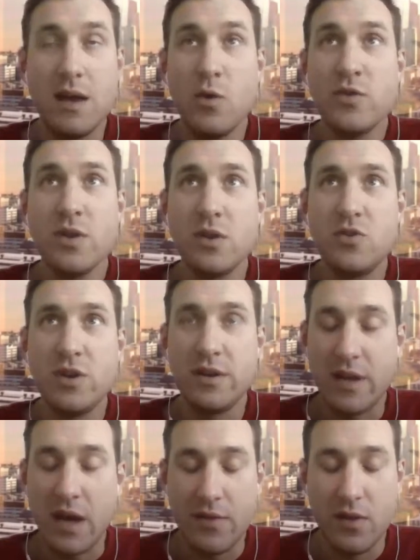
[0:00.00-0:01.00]
was a
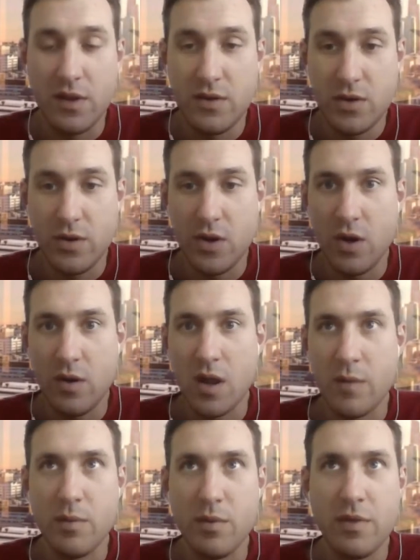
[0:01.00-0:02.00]
legit tie the lead, too. You know, a
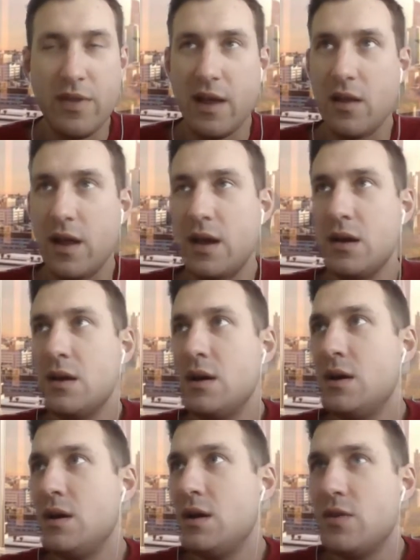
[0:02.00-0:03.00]
lot of people think, like,
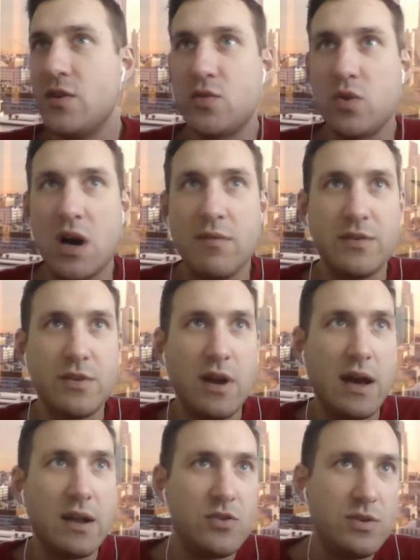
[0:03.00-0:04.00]
the Swafisa
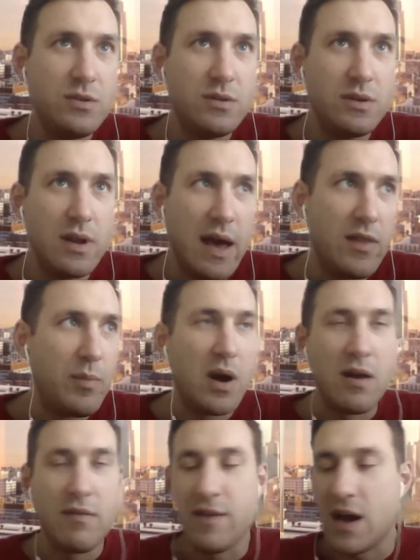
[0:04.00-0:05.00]
had the
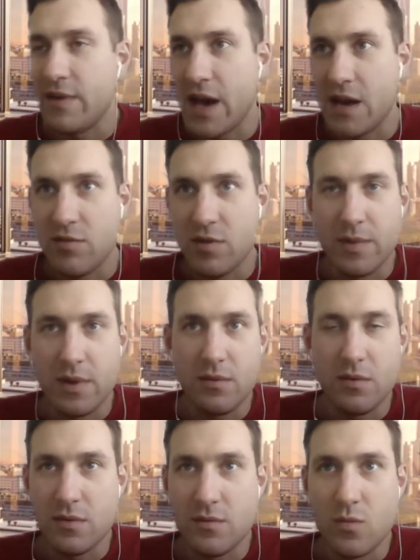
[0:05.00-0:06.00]
par 5 ahead of him,
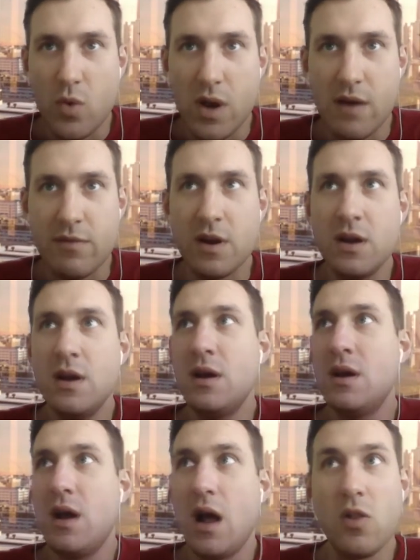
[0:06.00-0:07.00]
whatever.
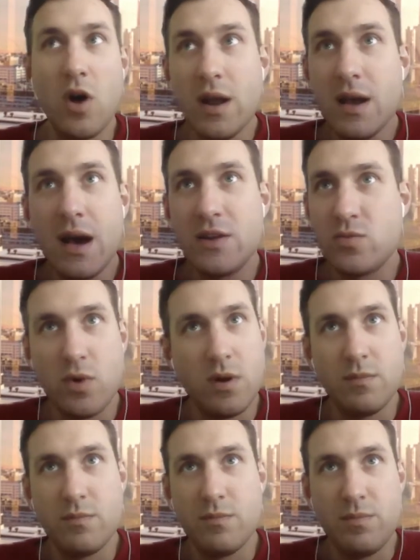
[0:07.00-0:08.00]
A lot of guys
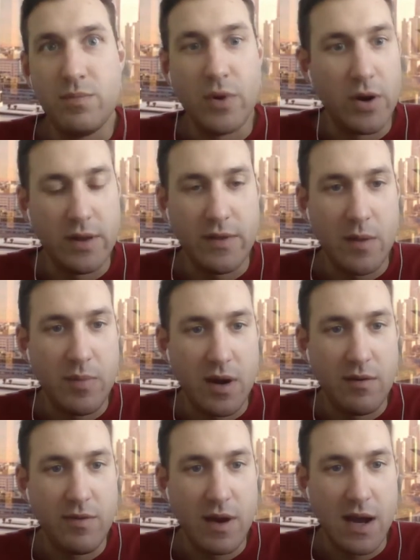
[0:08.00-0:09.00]
weren't birding that
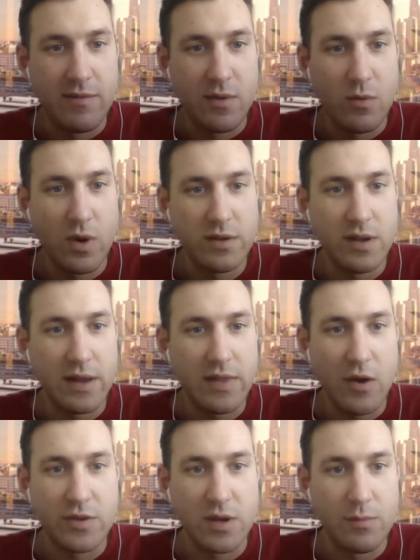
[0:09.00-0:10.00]
par 5. It wasn't like
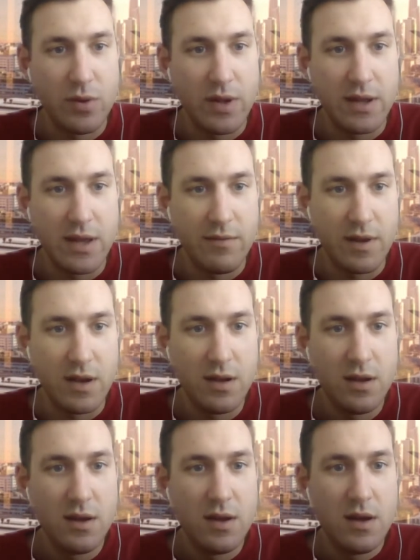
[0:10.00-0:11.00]
that was a complete given.
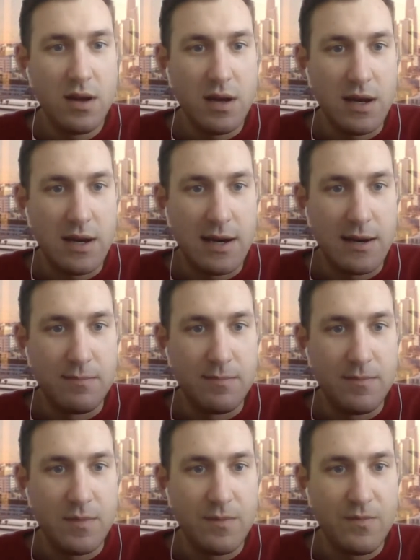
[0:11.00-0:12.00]

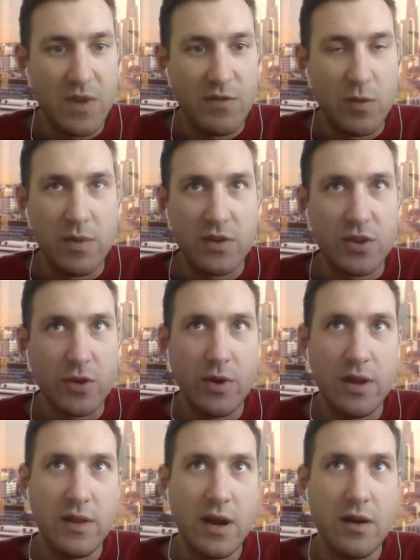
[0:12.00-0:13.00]
If you missed the
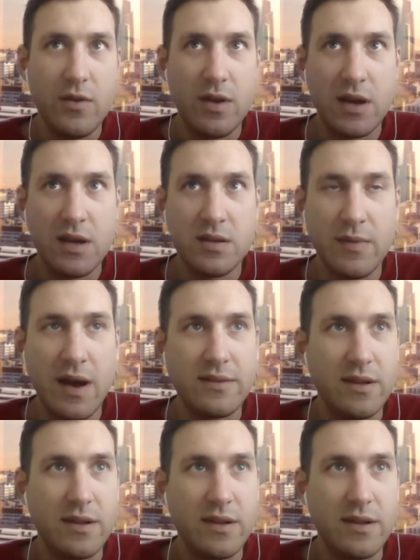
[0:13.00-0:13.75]
green there, some guys had